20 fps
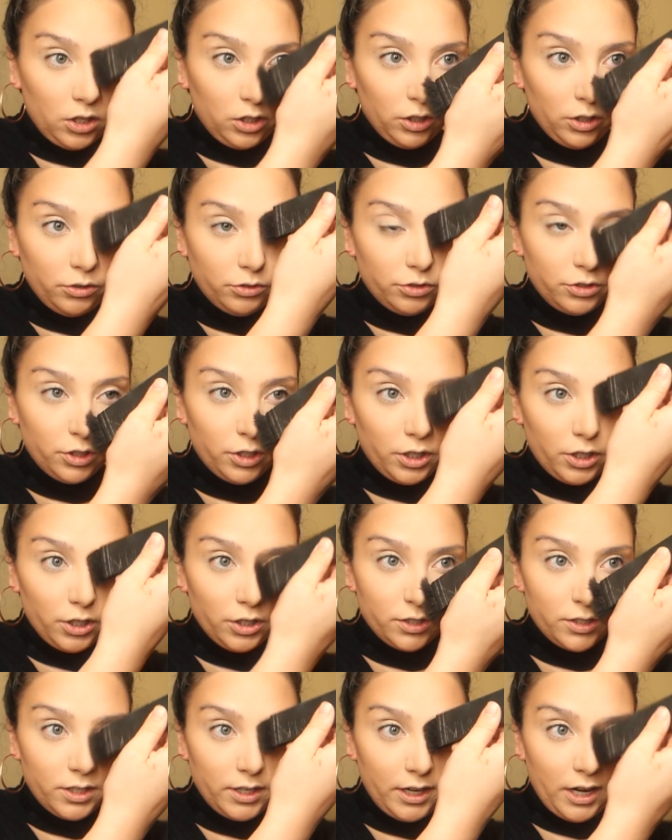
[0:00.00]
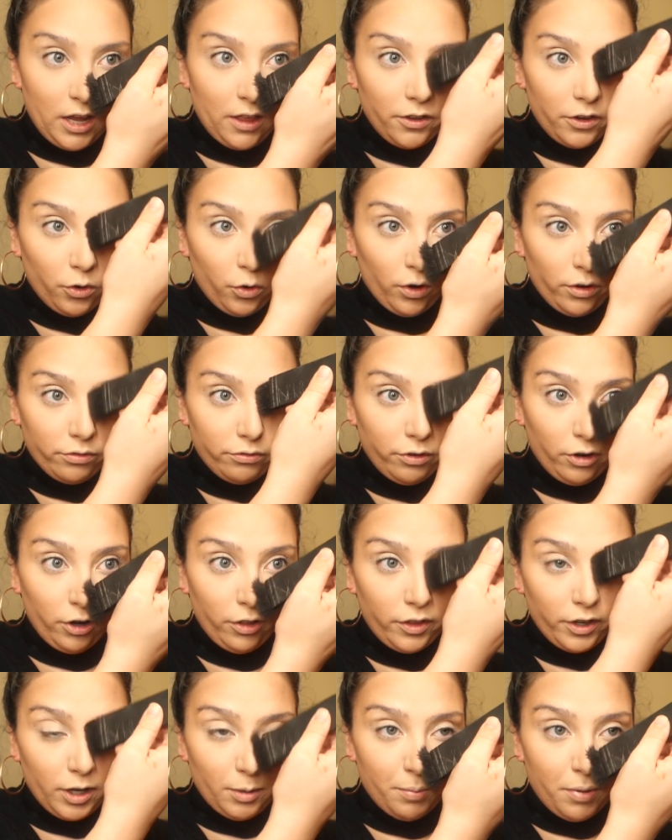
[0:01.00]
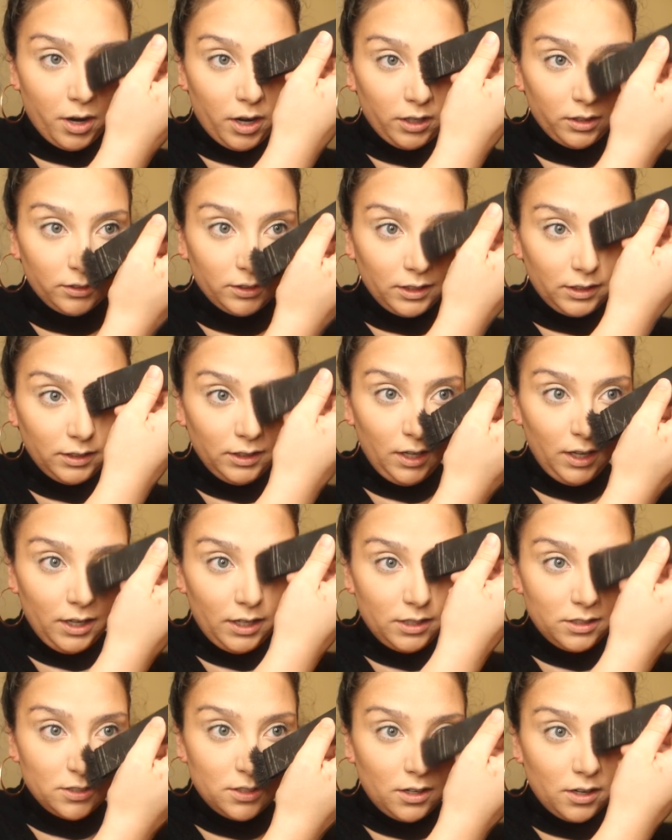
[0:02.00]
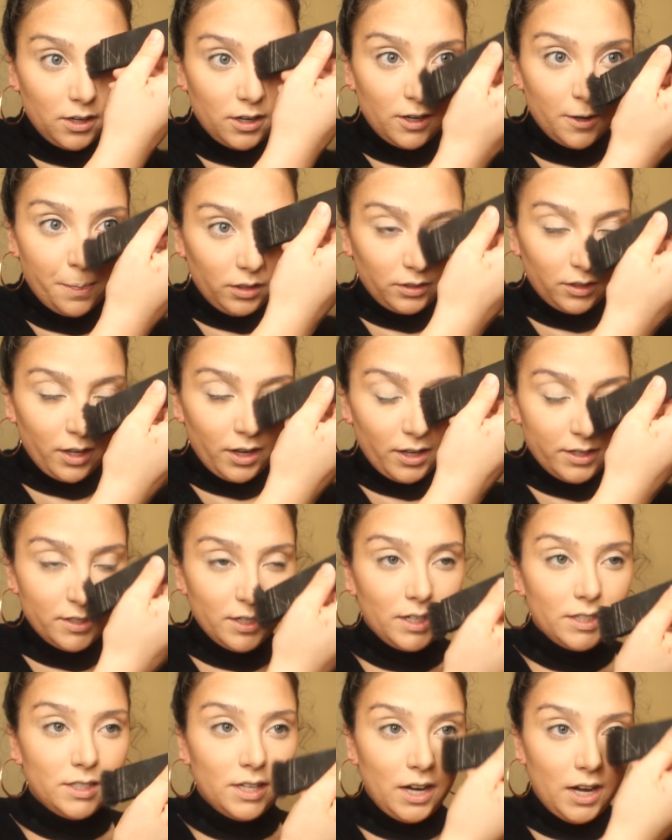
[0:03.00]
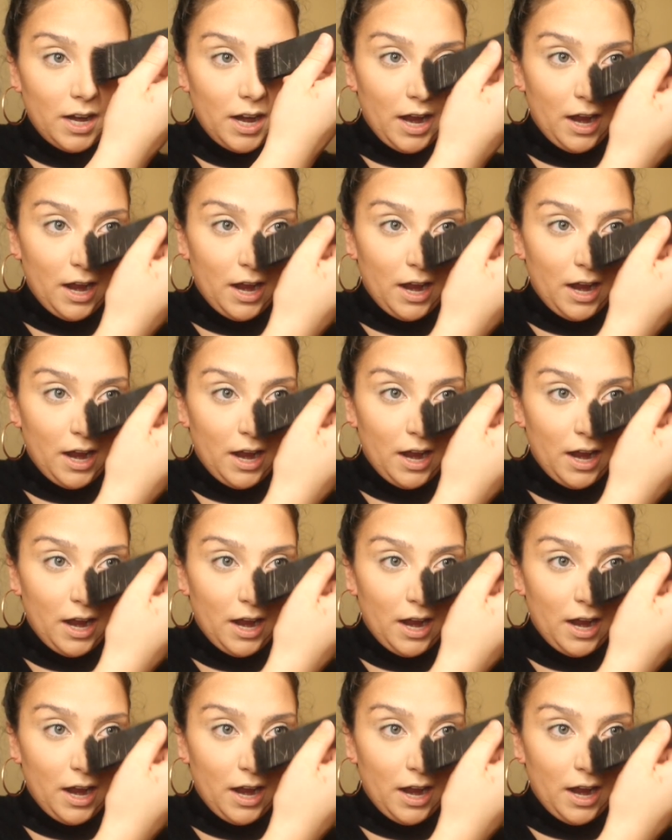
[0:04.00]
closer together or further apart the lines are, that's gonna dictate